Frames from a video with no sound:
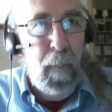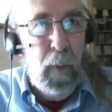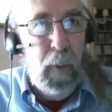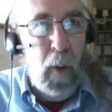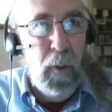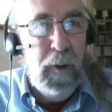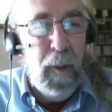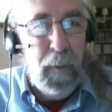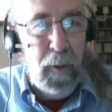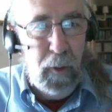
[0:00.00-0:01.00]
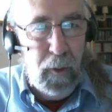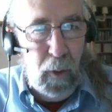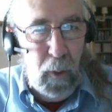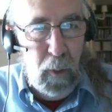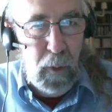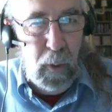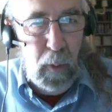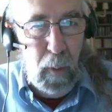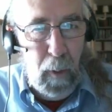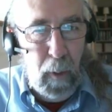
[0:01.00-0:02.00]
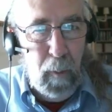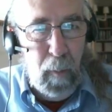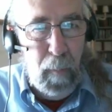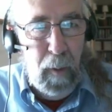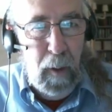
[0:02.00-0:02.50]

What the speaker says: concept as a solution to a problem